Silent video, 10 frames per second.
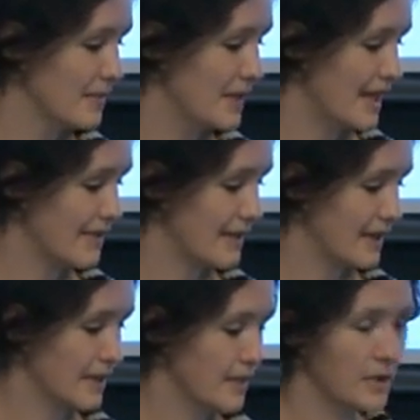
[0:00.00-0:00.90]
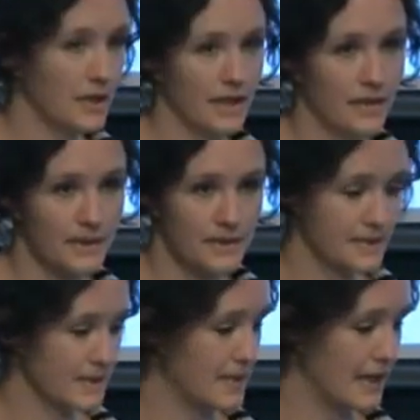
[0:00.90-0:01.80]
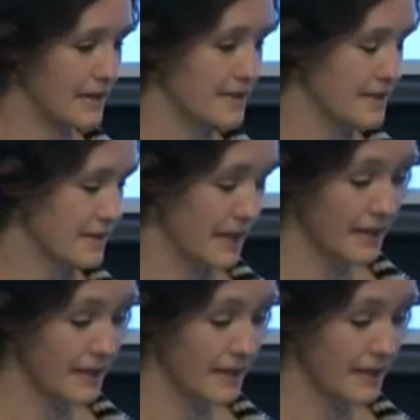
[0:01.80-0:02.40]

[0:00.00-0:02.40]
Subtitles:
the Afghan community, which was around,